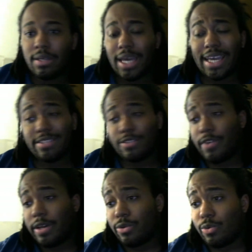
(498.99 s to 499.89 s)
I guess his
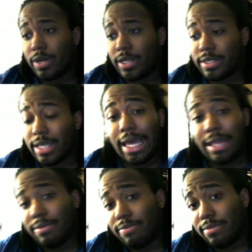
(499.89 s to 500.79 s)
father was,
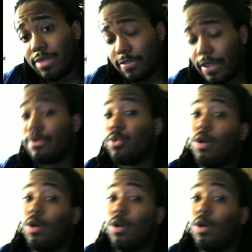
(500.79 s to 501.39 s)
his family